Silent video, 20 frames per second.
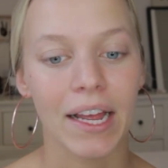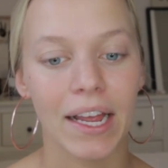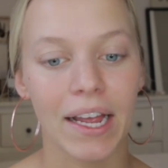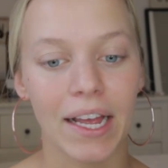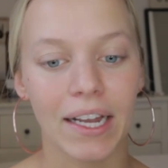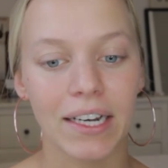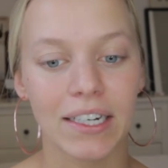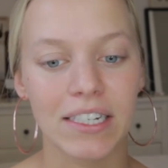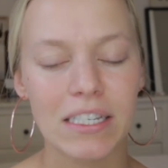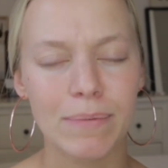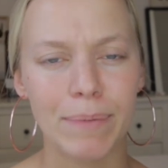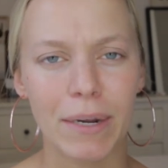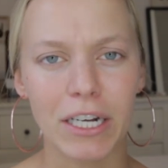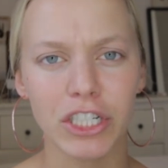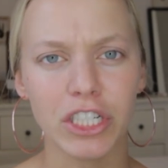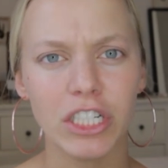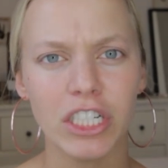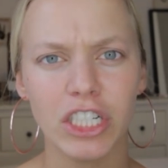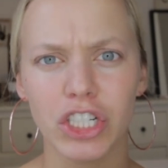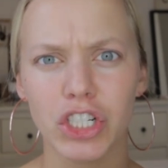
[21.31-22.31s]
and
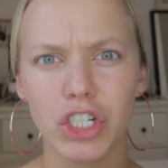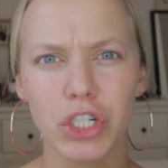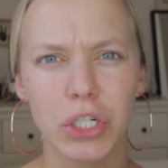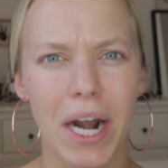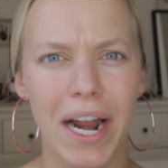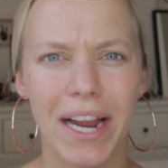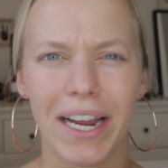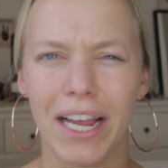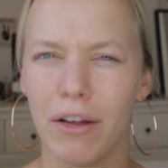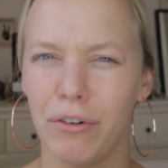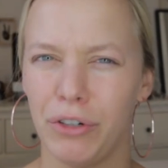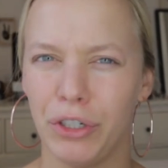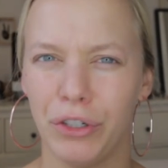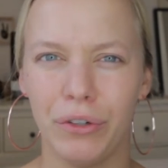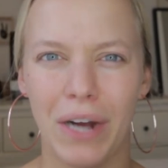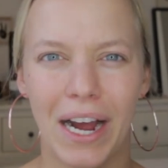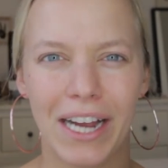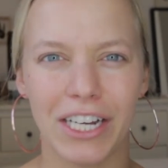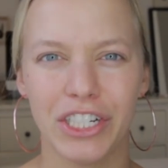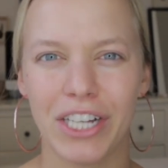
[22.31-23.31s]
especially just trying out
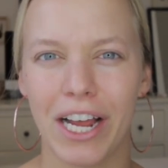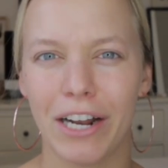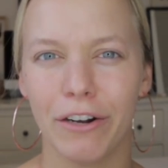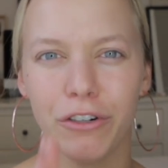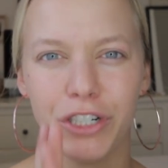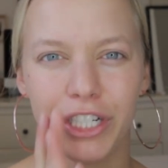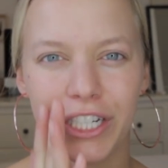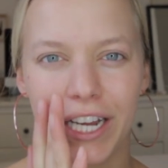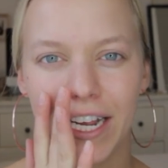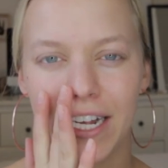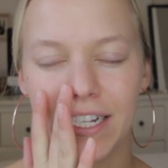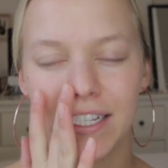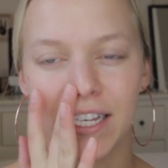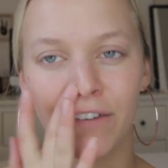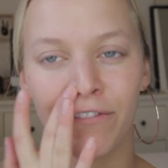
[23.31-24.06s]
new eyeshadow shades.